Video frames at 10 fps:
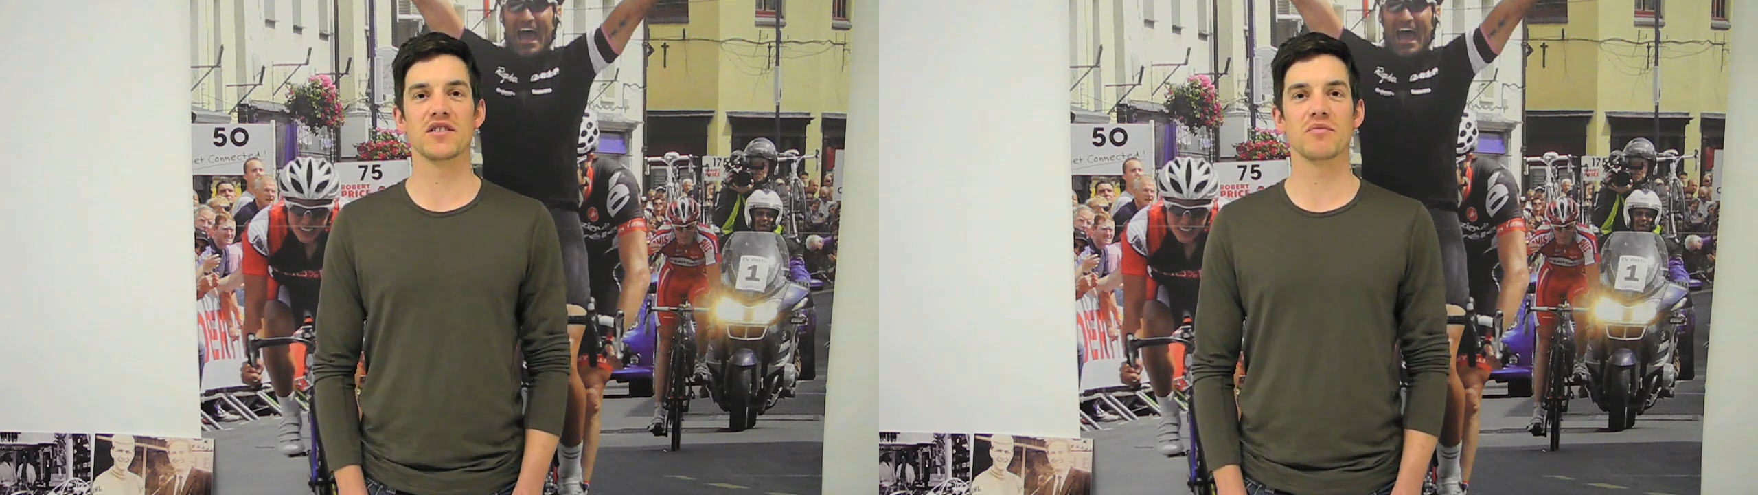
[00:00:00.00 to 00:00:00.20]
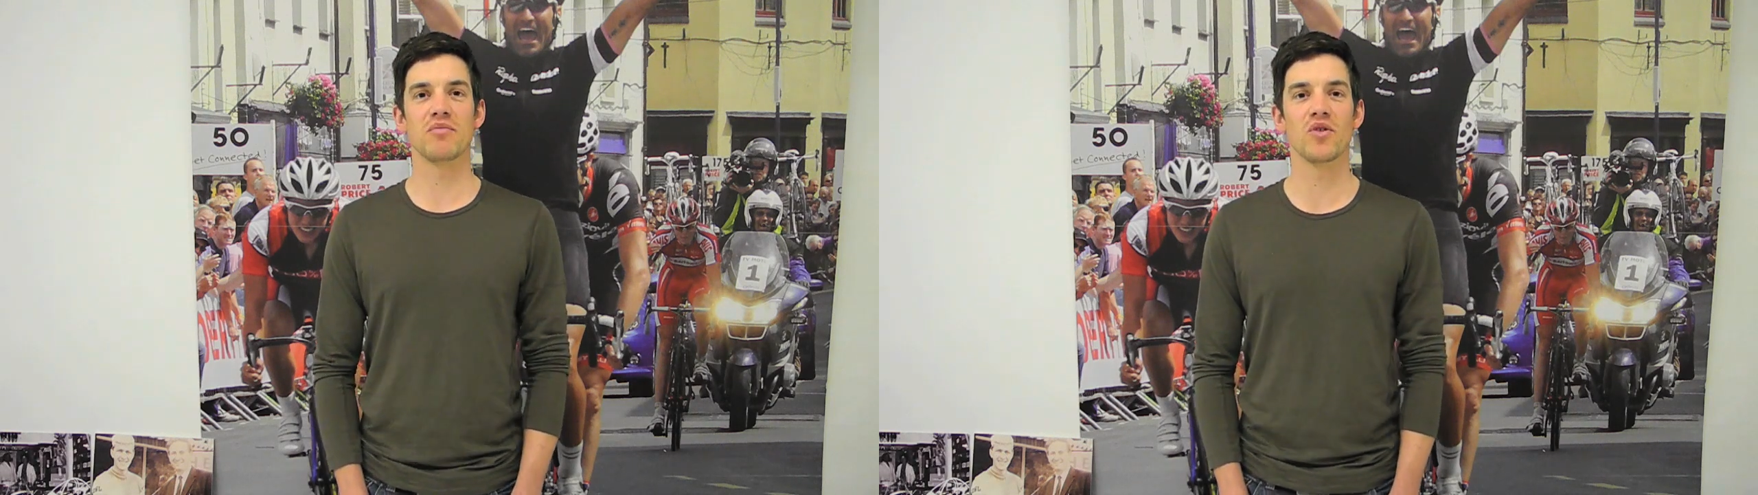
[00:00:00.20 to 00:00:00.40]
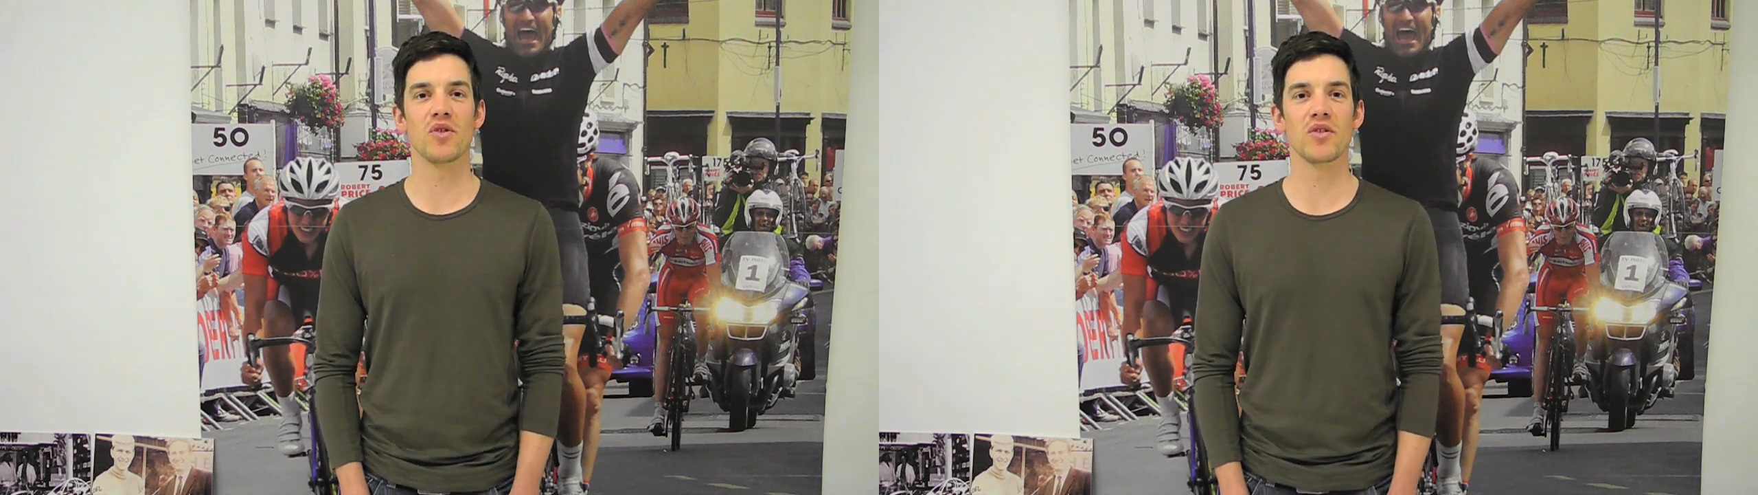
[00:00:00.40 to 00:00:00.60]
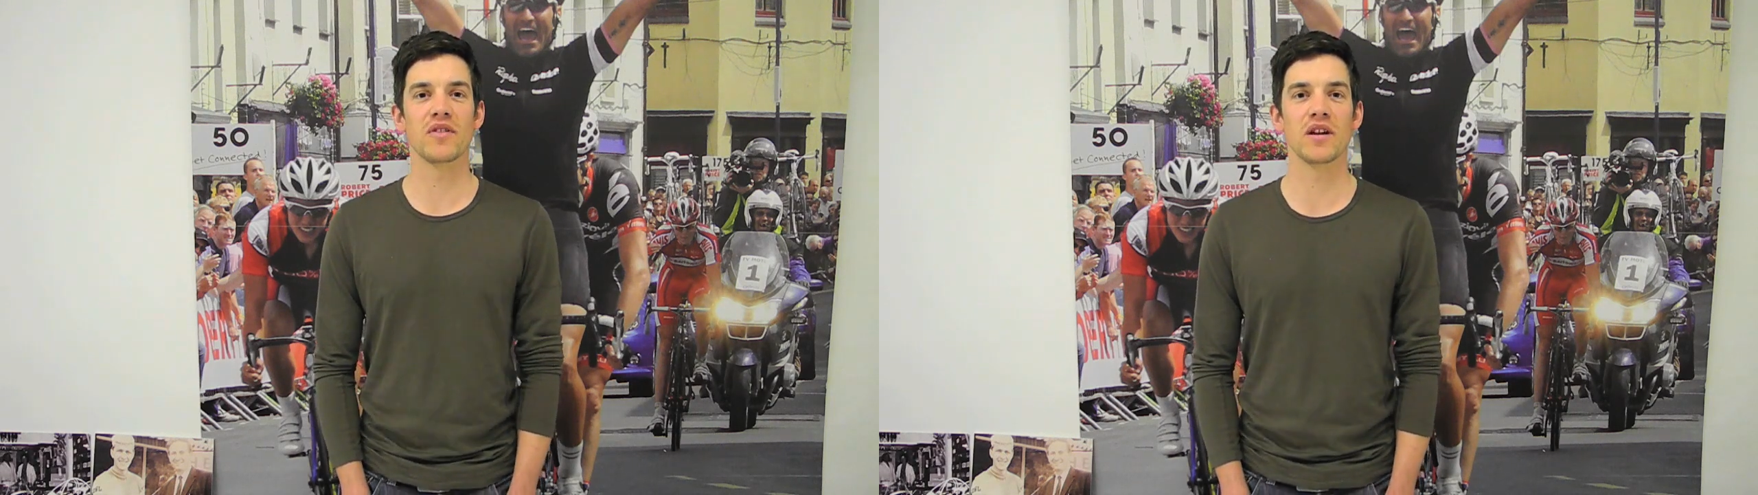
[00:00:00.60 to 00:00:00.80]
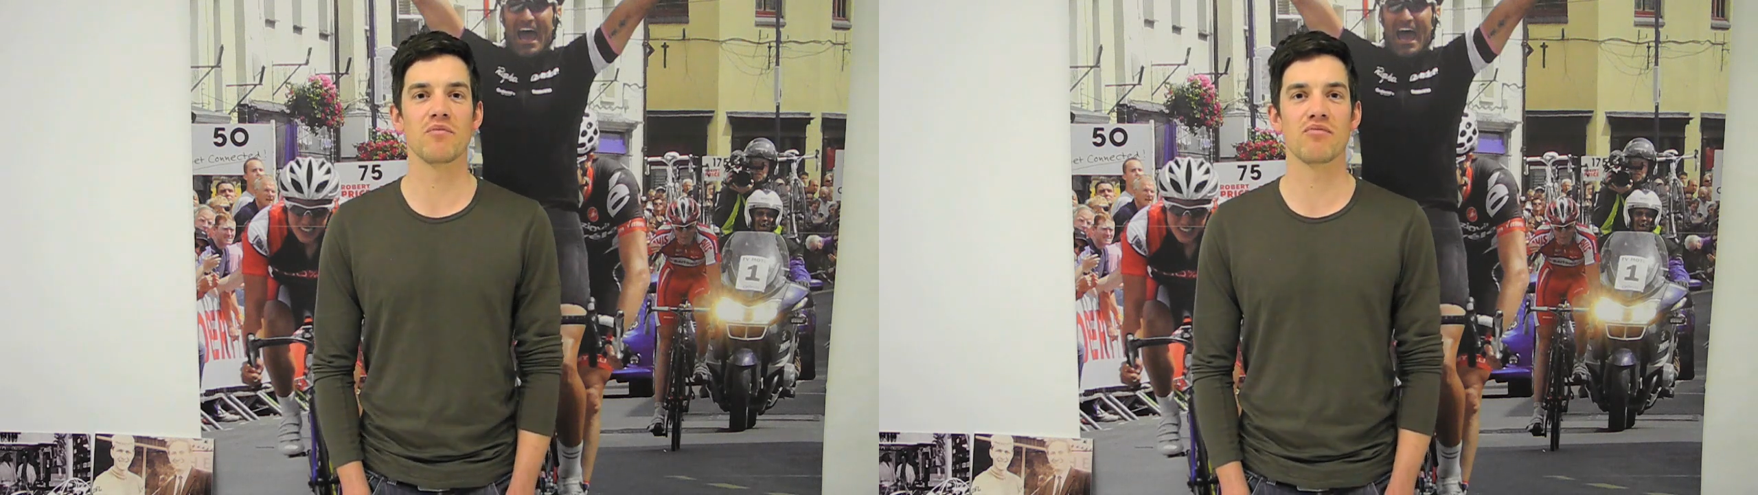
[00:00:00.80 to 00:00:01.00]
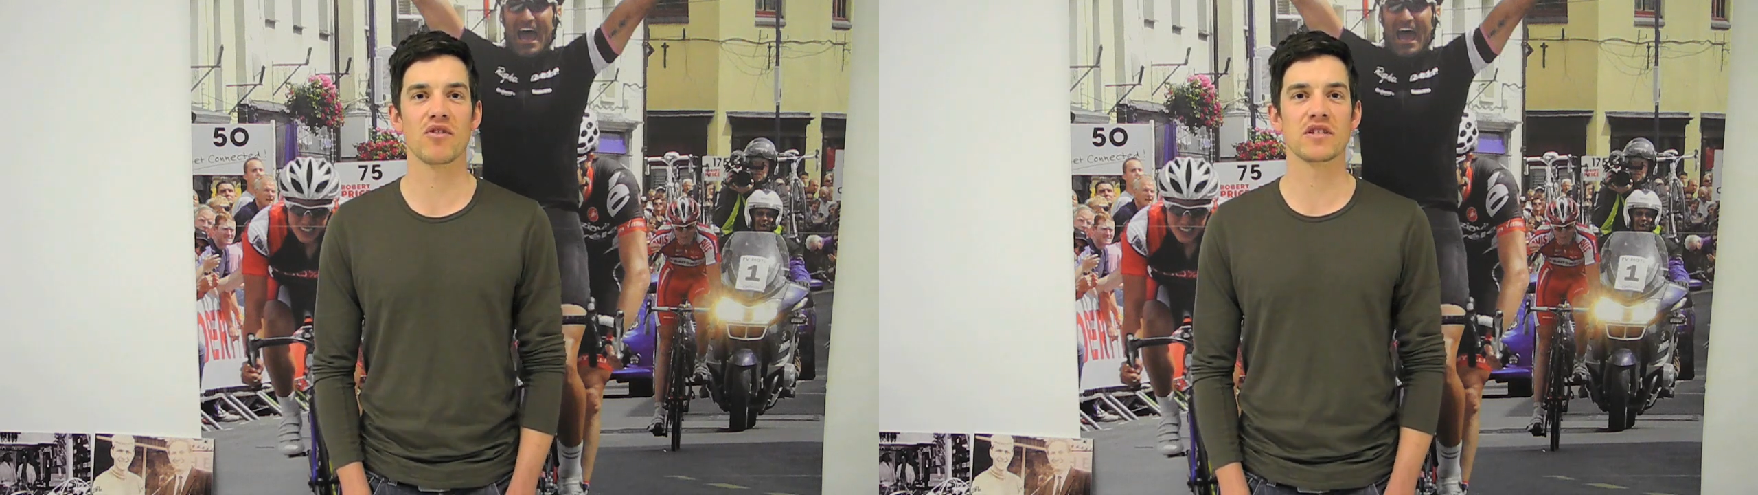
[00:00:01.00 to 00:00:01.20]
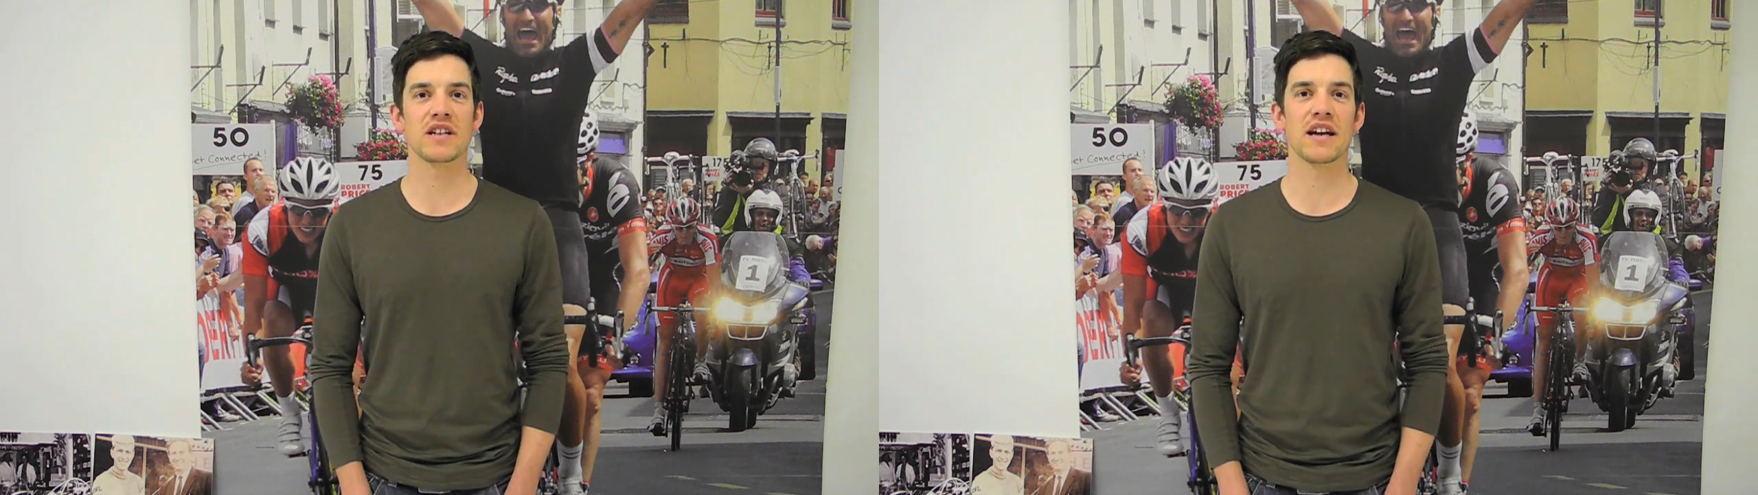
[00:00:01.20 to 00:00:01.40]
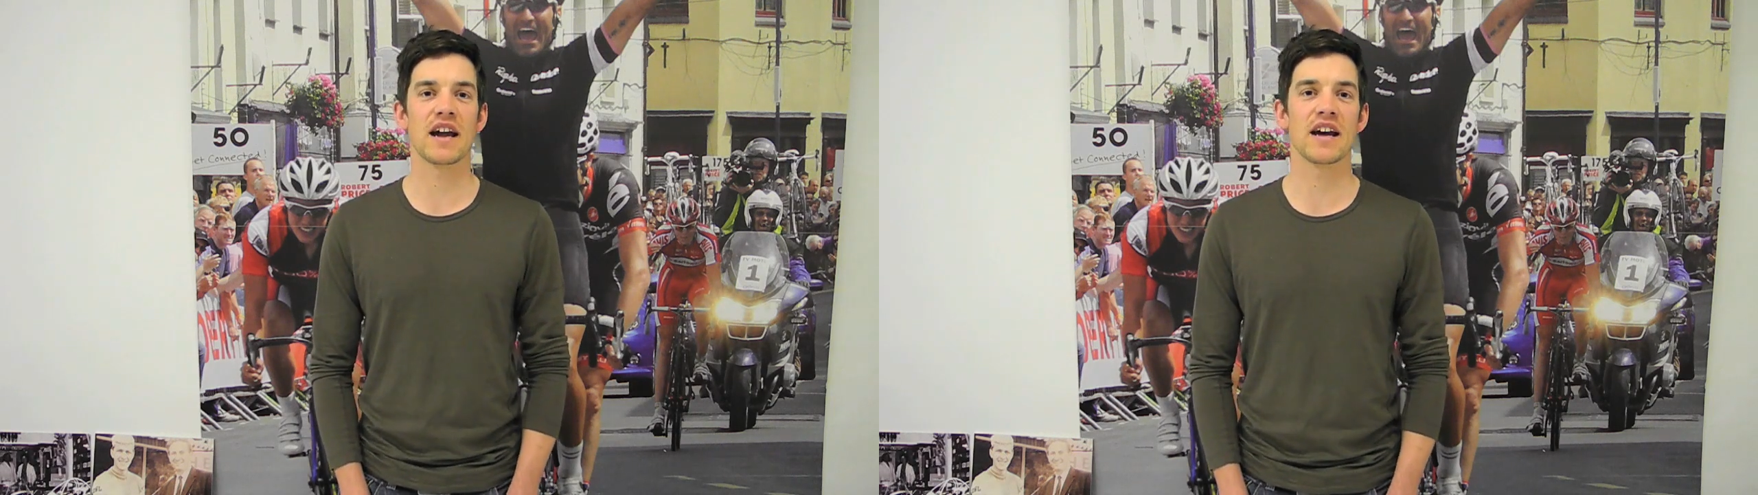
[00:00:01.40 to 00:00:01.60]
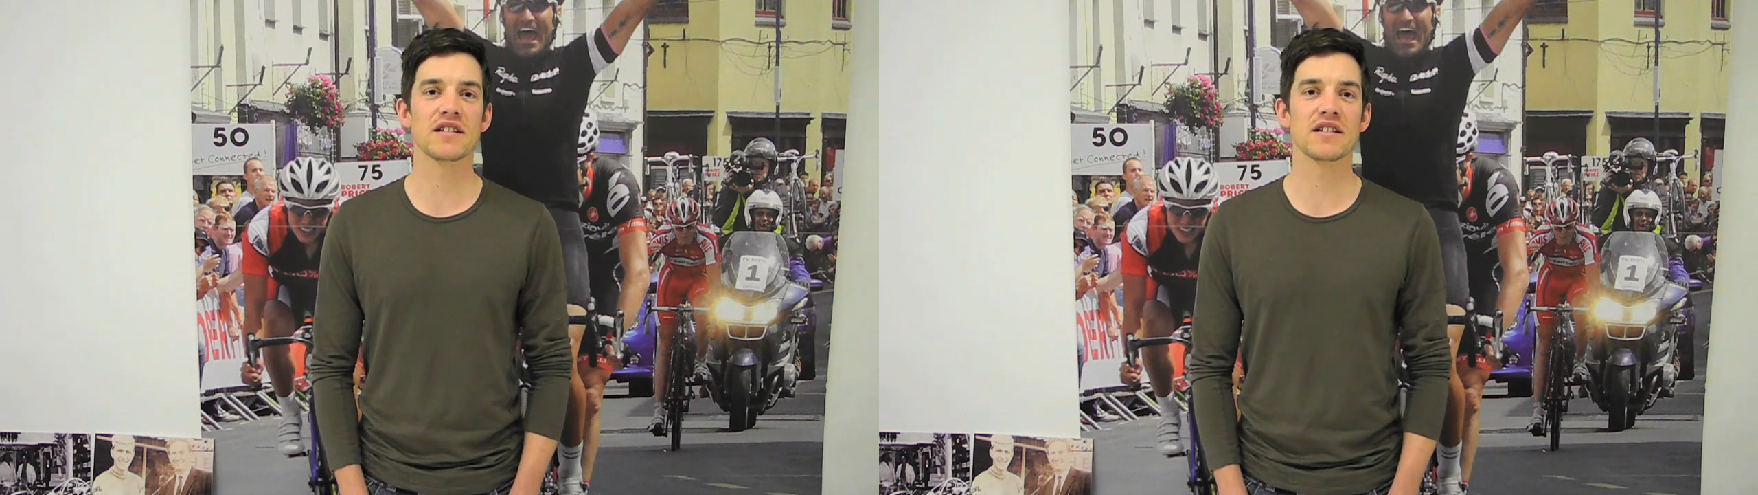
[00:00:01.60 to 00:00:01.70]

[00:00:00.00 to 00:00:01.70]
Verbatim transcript: support the prostate